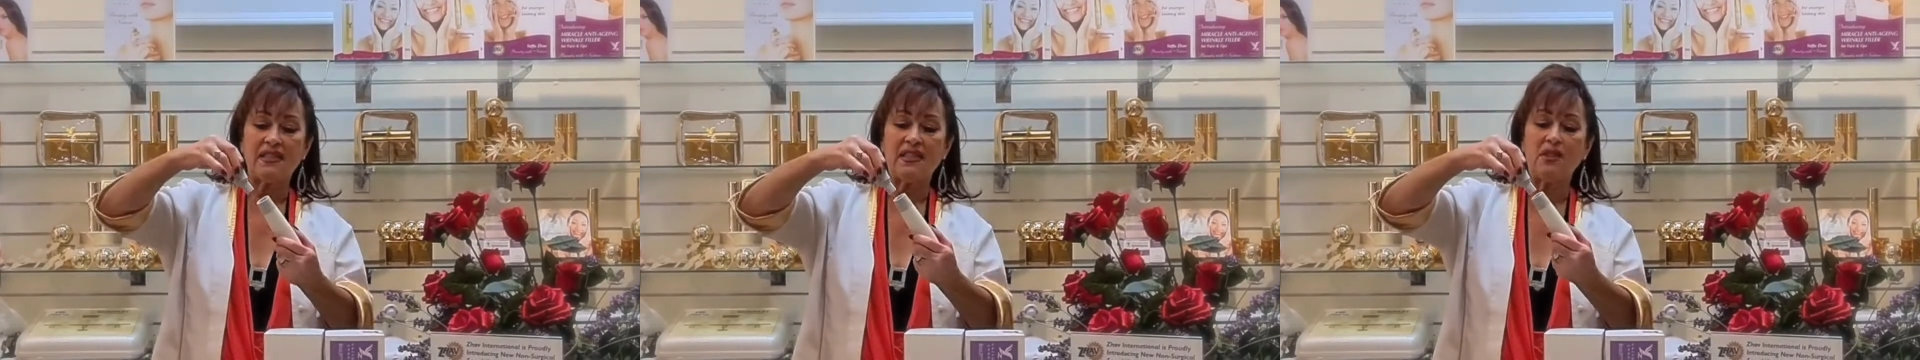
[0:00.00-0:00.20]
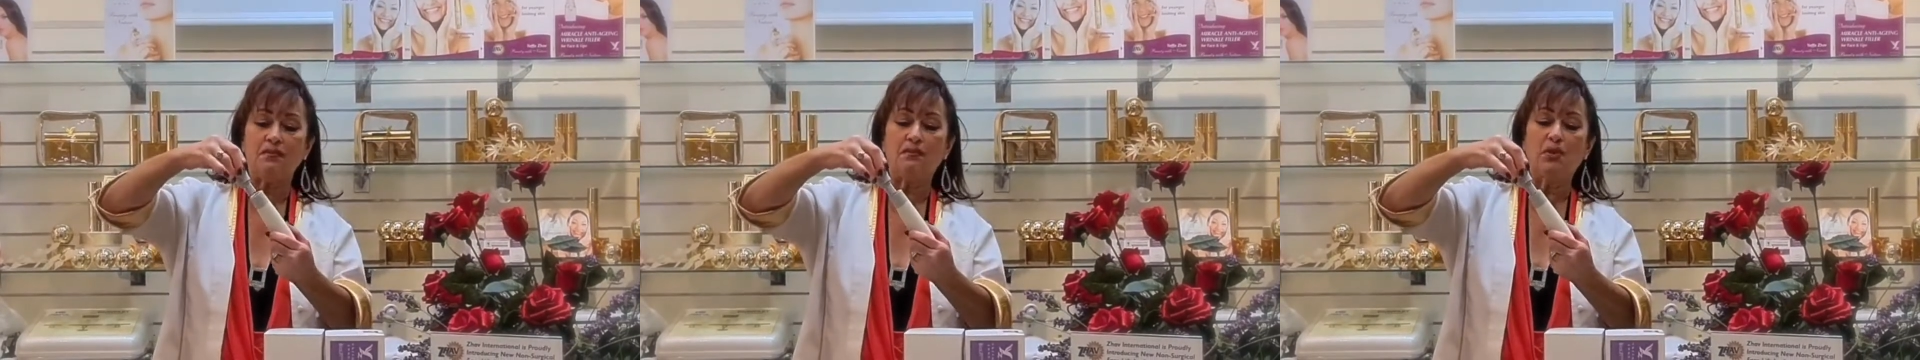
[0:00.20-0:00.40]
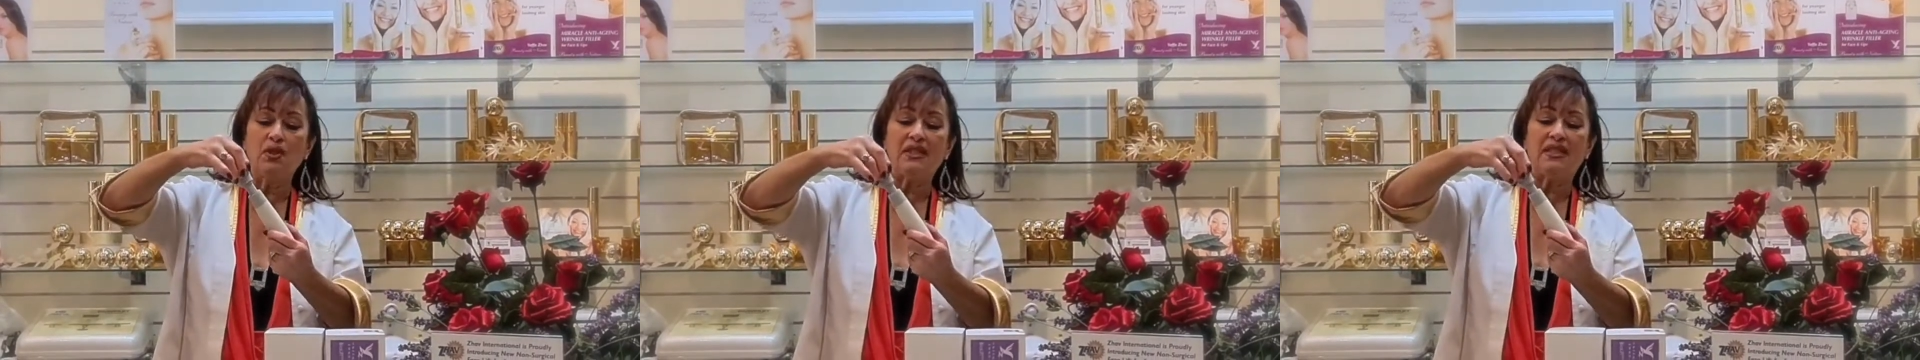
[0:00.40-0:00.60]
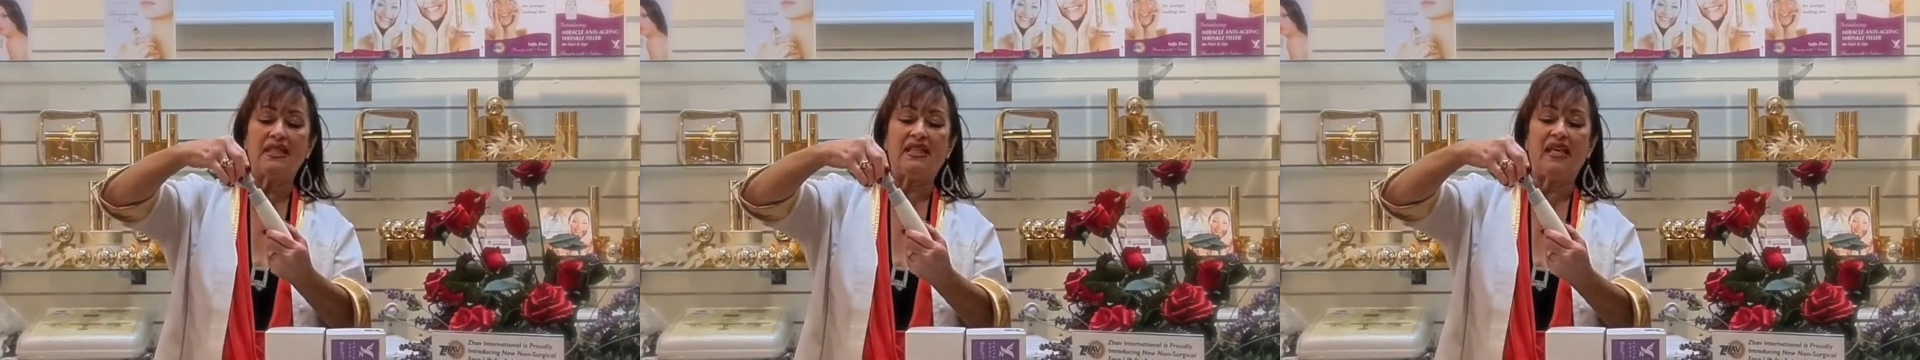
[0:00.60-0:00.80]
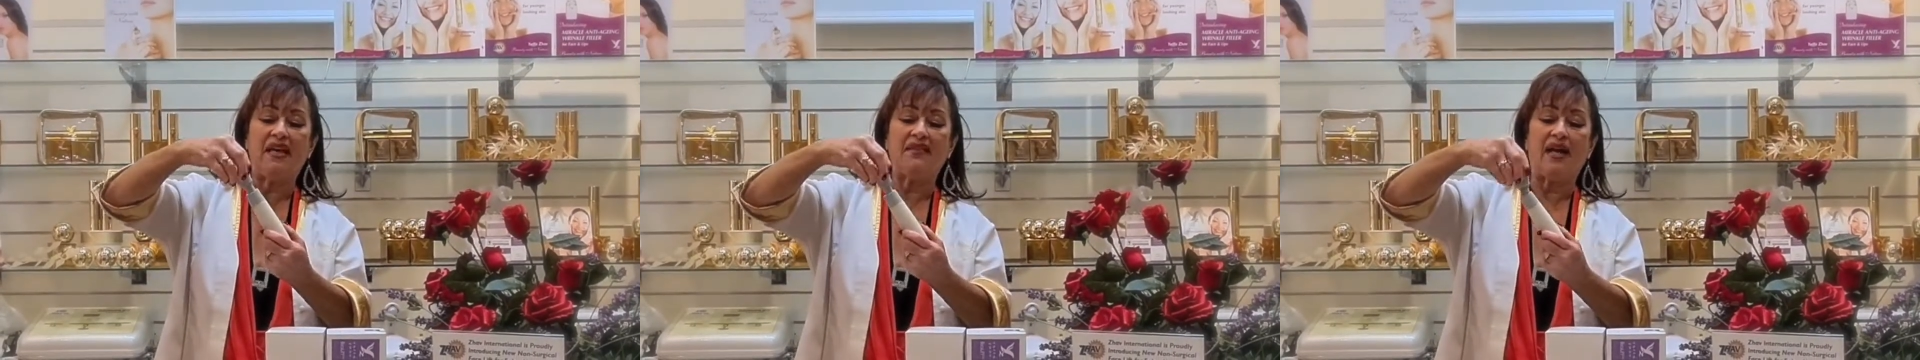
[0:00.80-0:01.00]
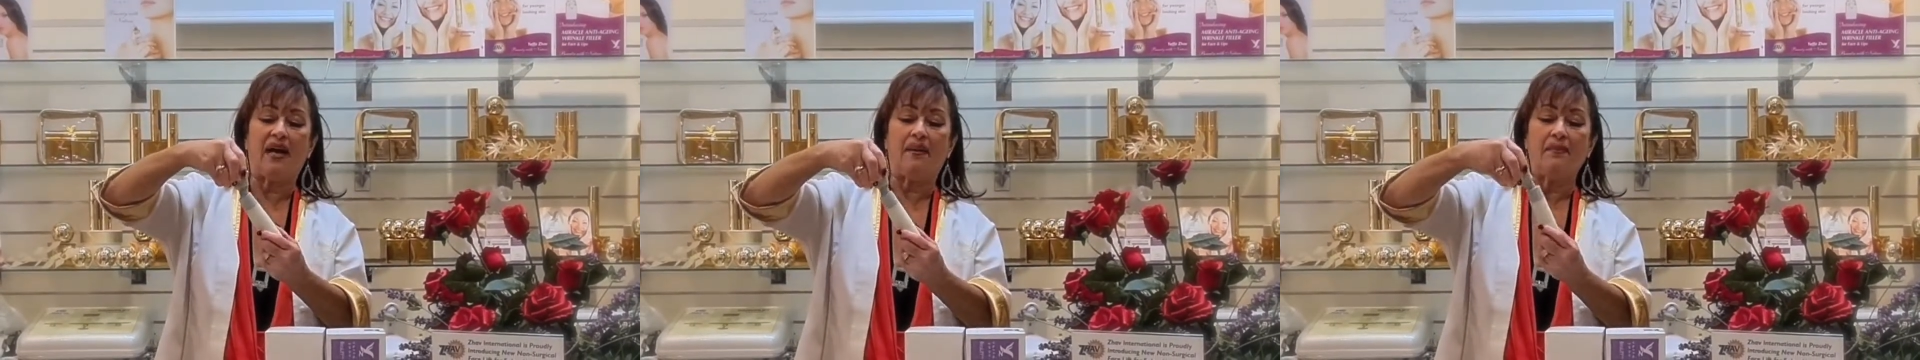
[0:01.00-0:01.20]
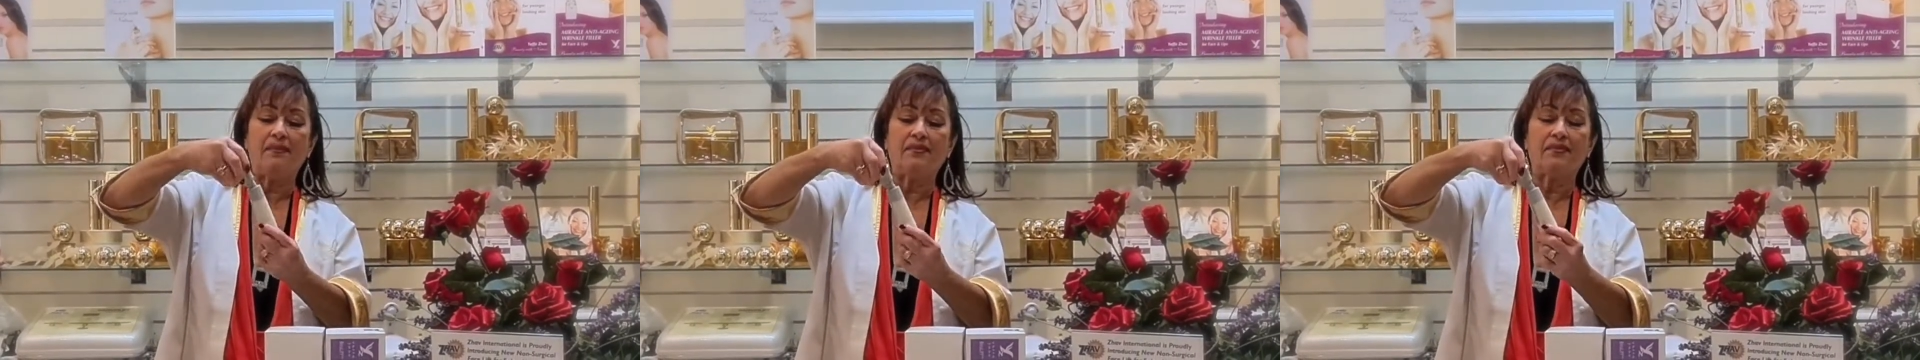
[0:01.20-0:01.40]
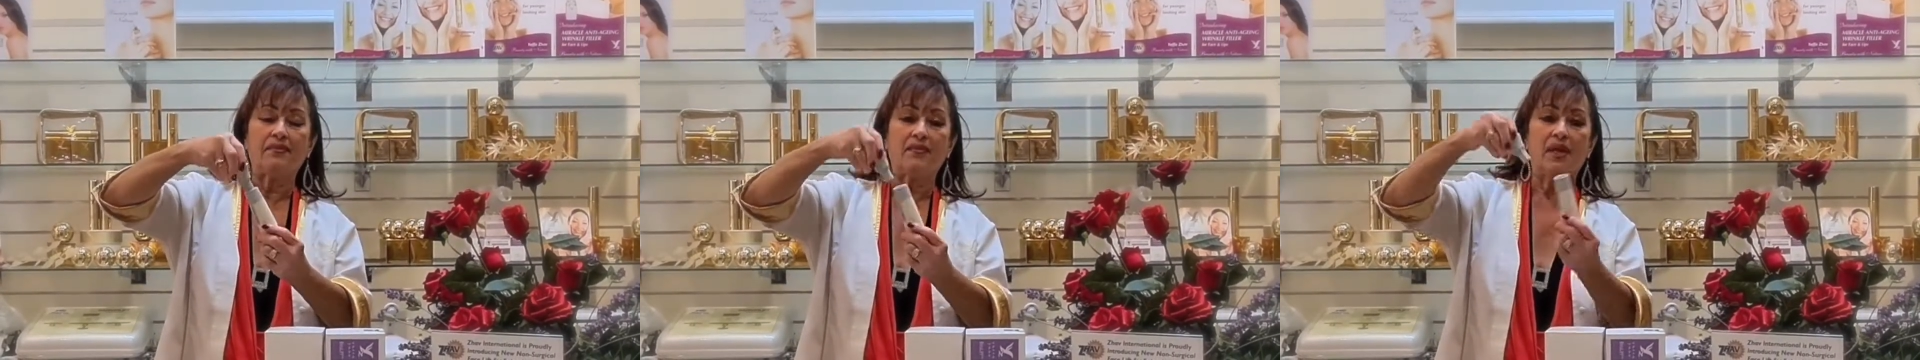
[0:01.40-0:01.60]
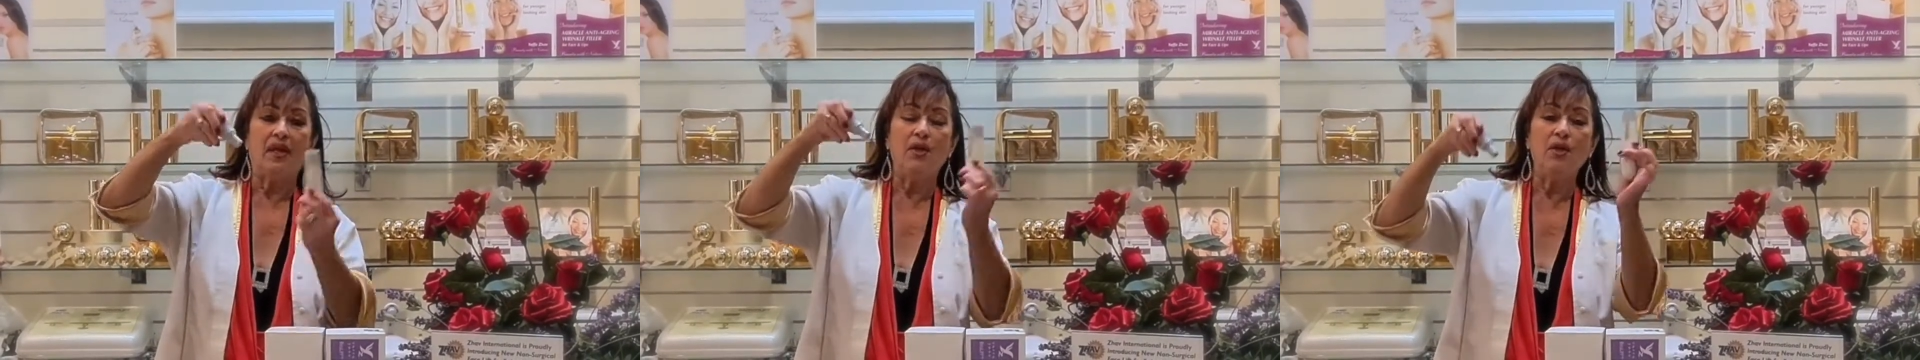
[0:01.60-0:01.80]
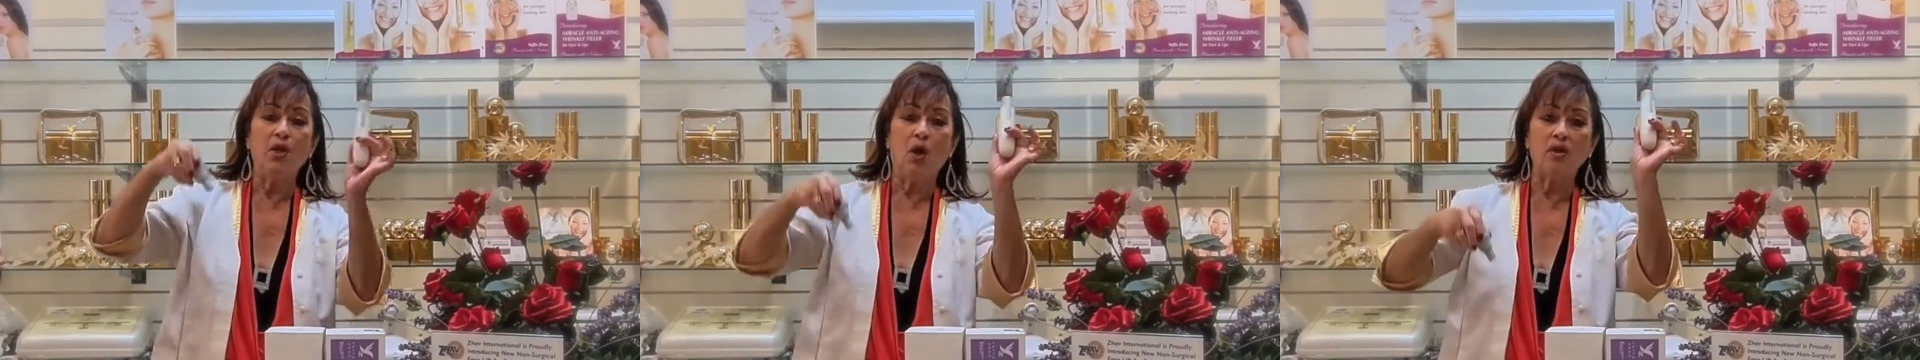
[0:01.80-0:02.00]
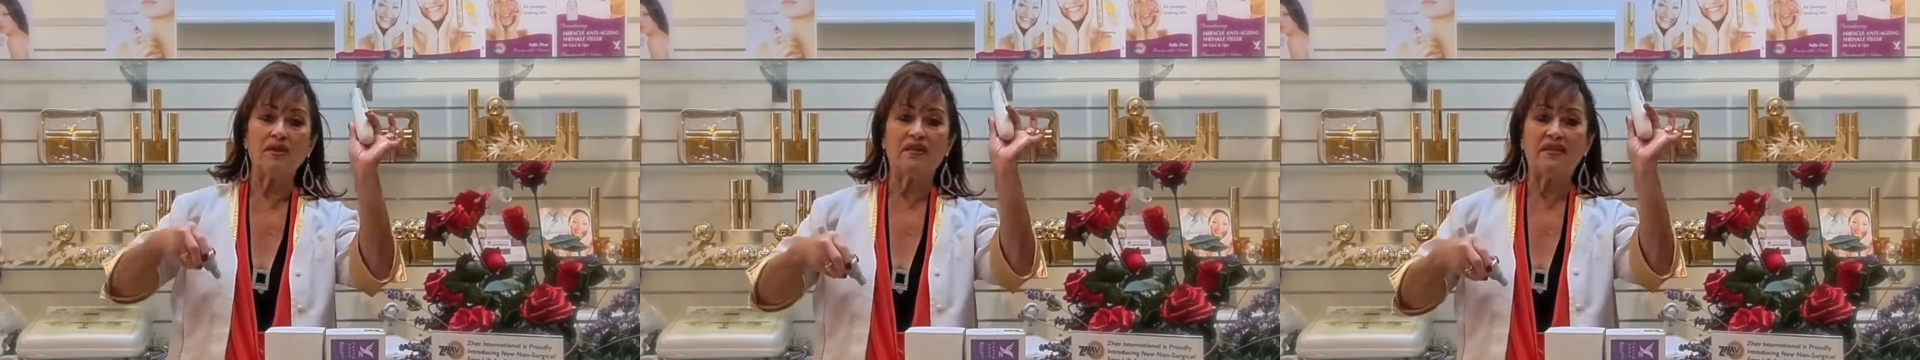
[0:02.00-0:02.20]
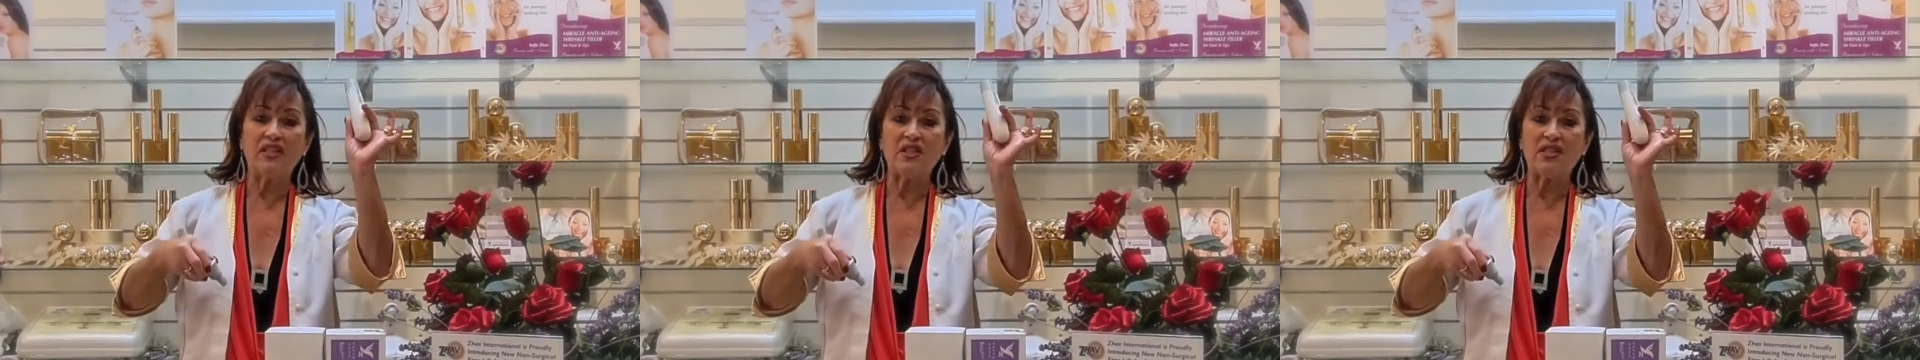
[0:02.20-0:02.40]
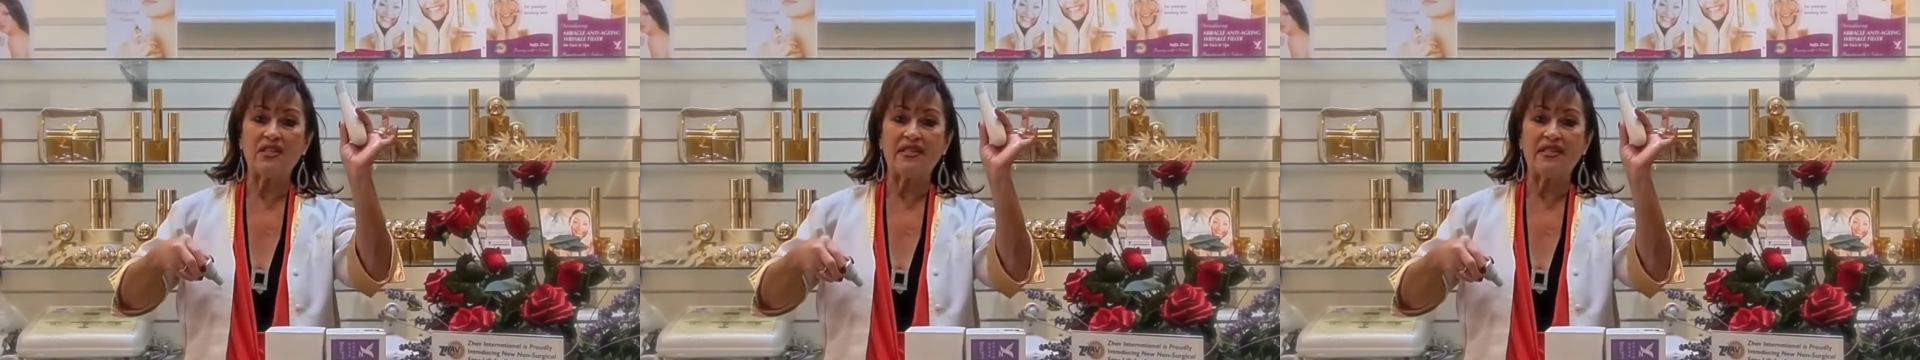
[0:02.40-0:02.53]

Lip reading: is put together. Not just